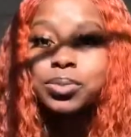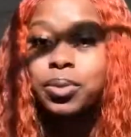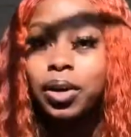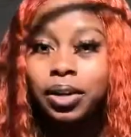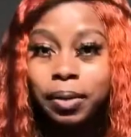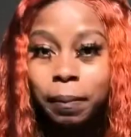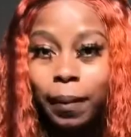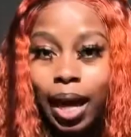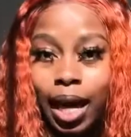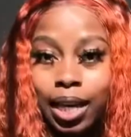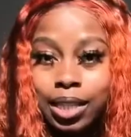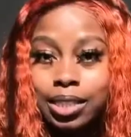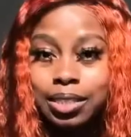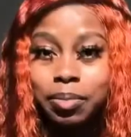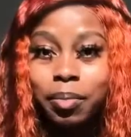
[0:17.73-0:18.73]
welcome back
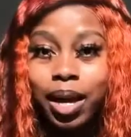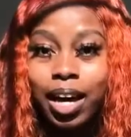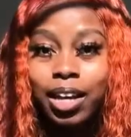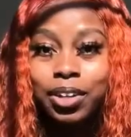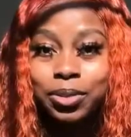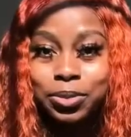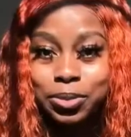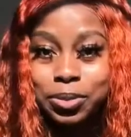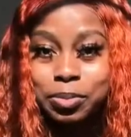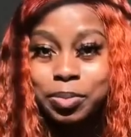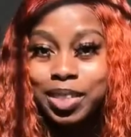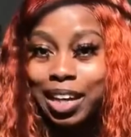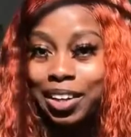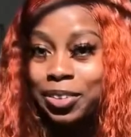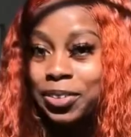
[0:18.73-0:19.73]
to my YouTube
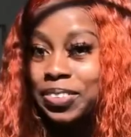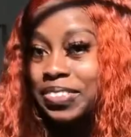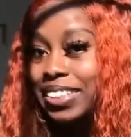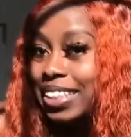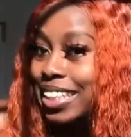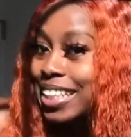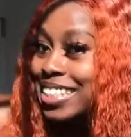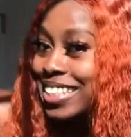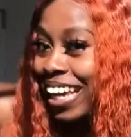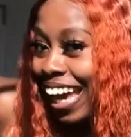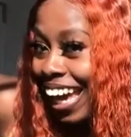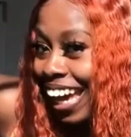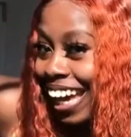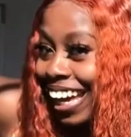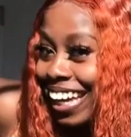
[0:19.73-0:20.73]
channel. It's
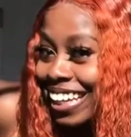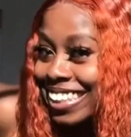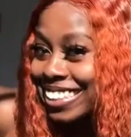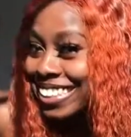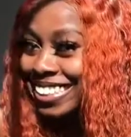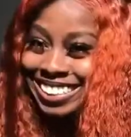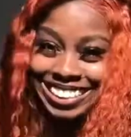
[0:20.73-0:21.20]
Ange.